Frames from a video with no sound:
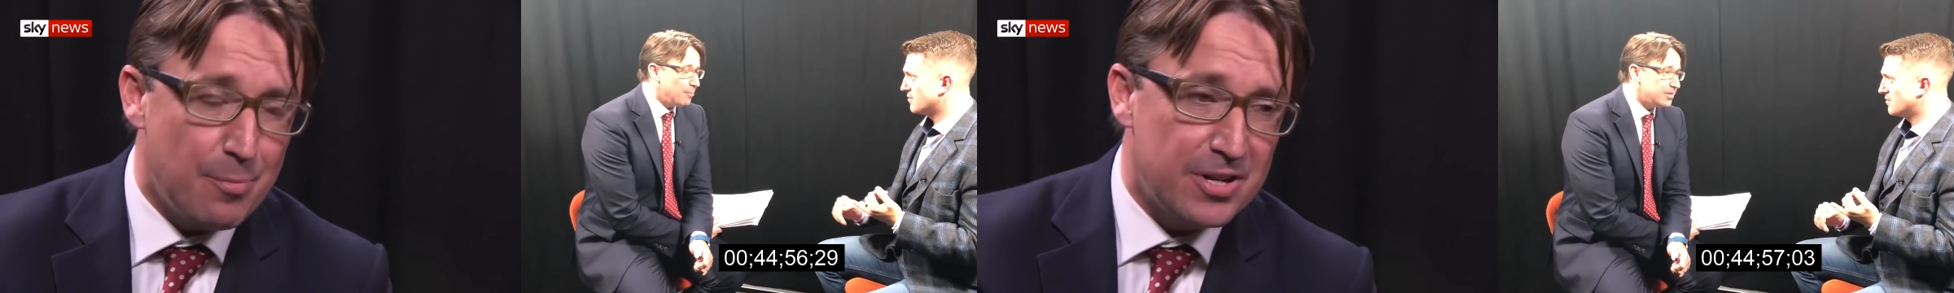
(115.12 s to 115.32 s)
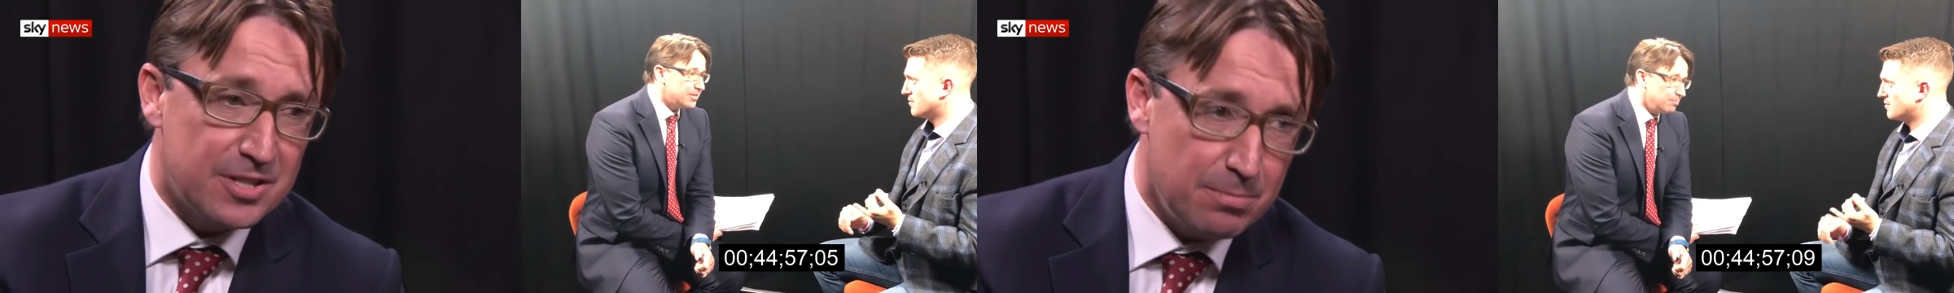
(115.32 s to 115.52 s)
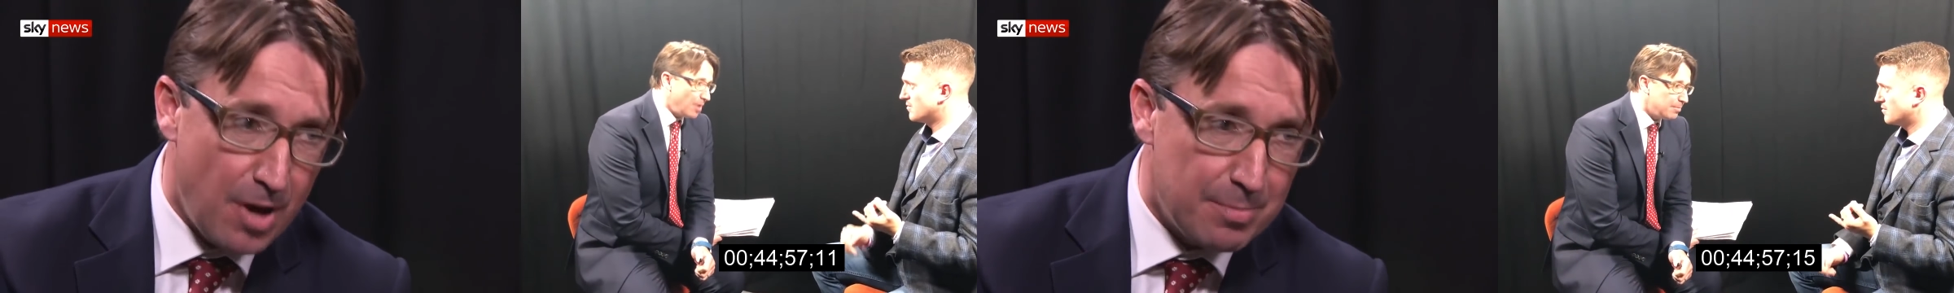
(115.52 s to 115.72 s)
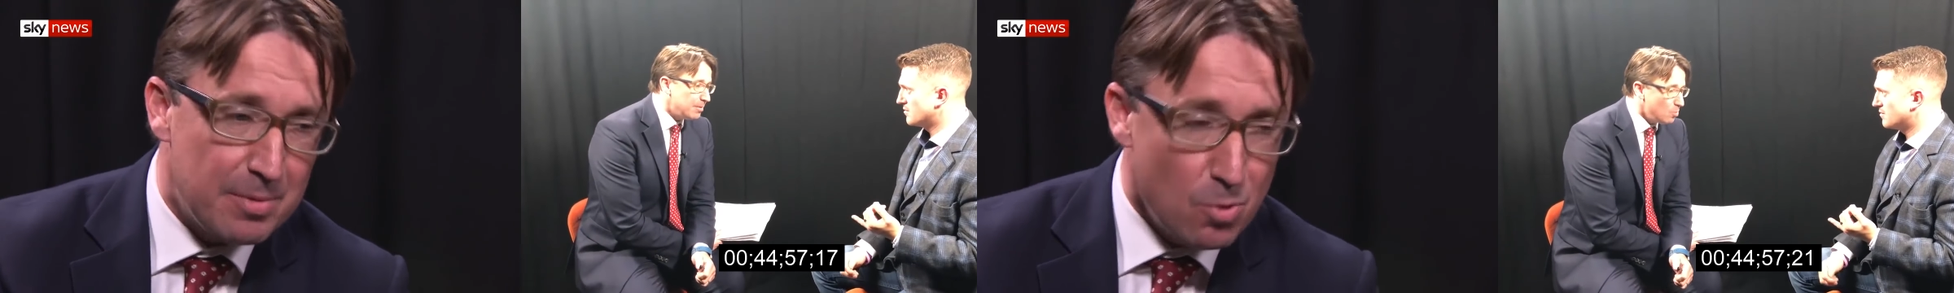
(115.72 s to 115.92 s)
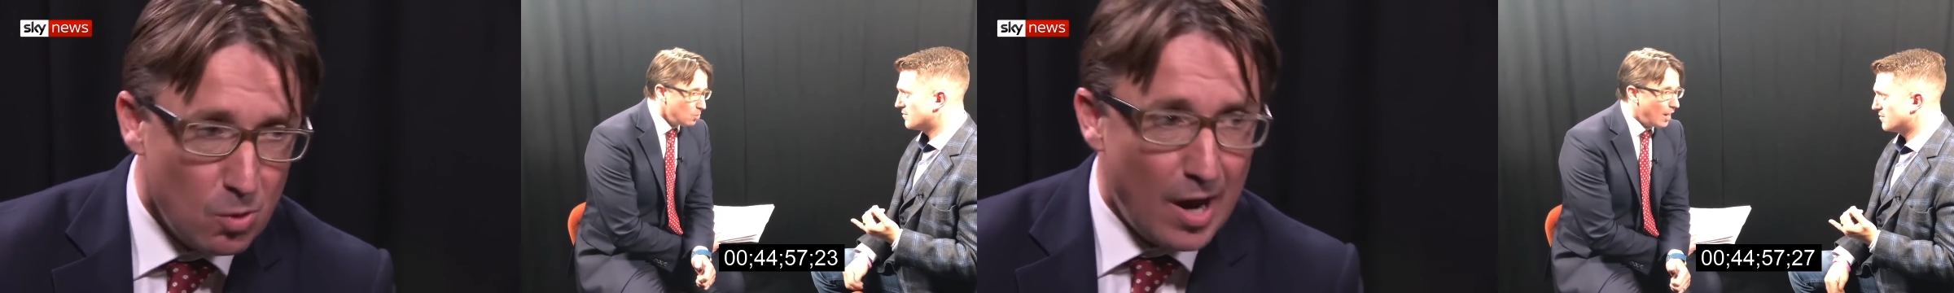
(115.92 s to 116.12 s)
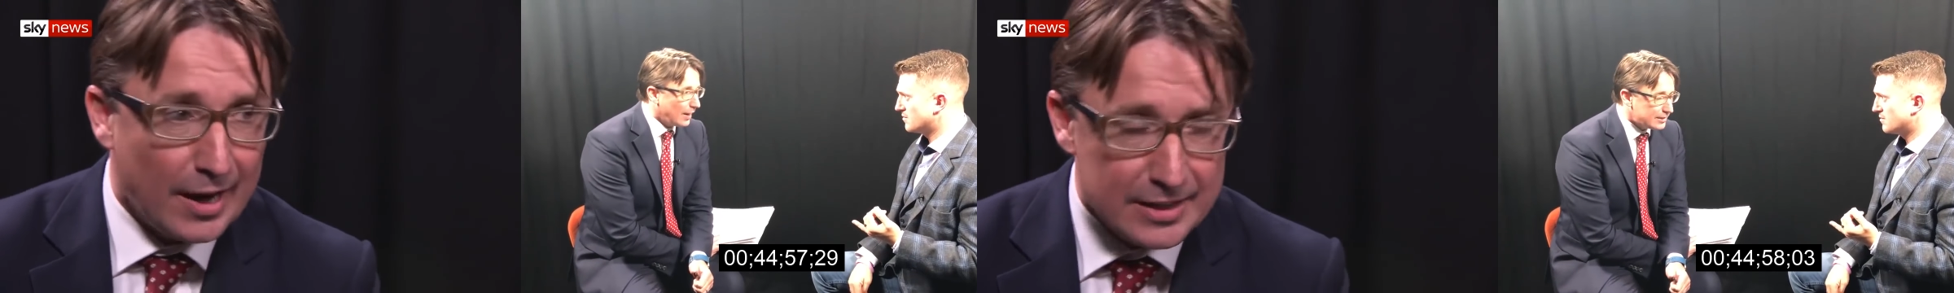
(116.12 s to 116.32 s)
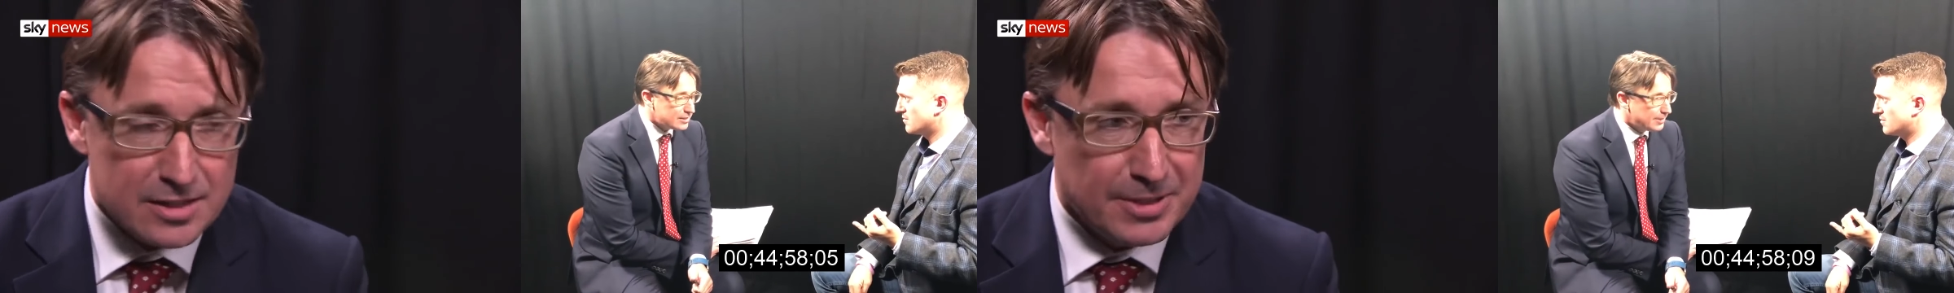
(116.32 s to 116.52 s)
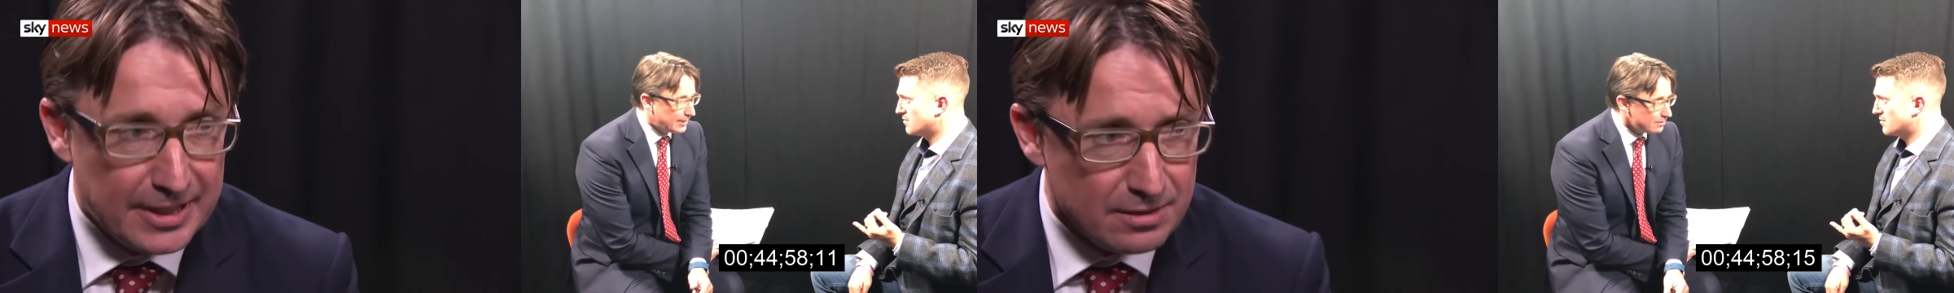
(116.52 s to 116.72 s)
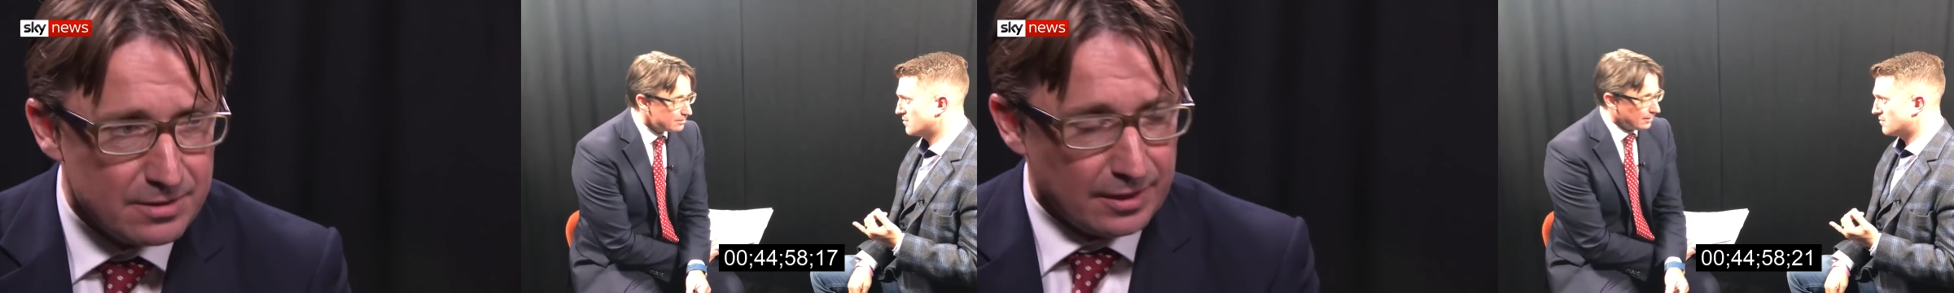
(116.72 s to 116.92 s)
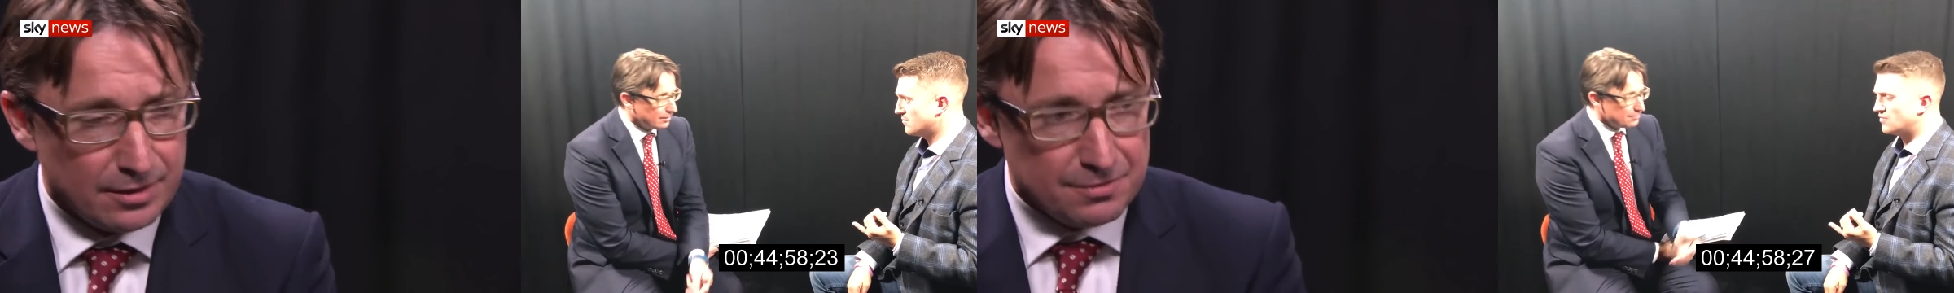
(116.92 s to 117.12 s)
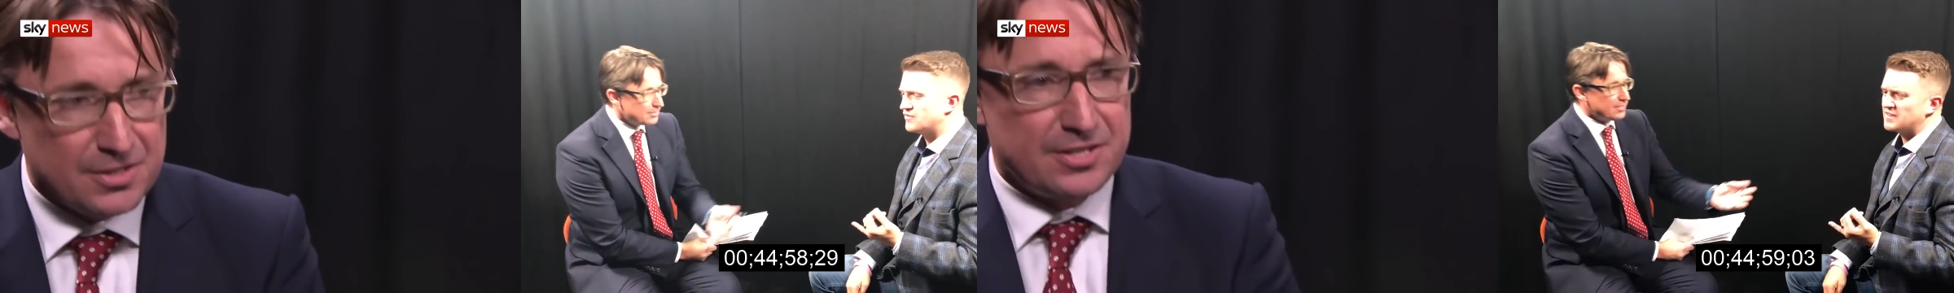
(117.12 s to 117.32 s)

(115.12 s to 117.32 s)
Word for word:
Speaker 1: that person might be more likely to be guilty. I